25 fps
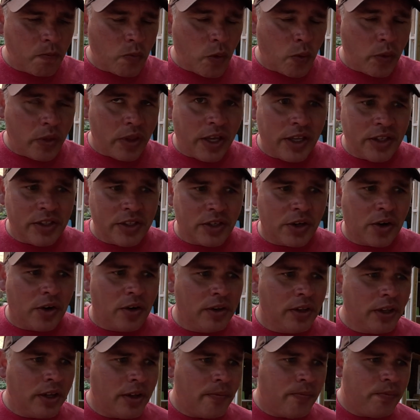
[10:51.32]
With hints of
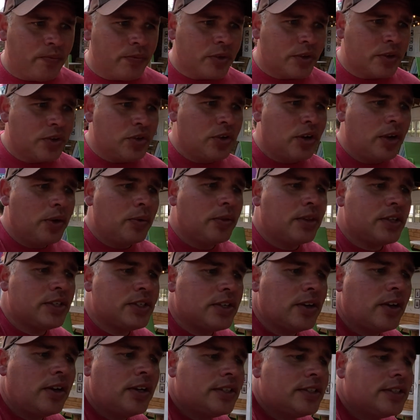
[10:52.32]
garlic. I'm gonna try it with the
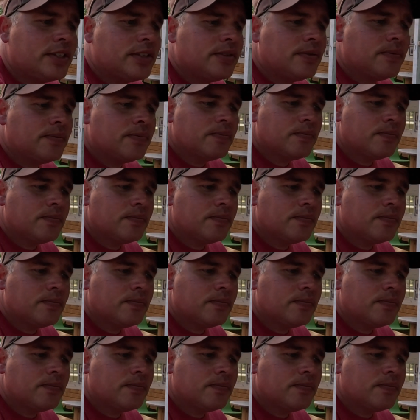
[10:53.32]
sauce. Now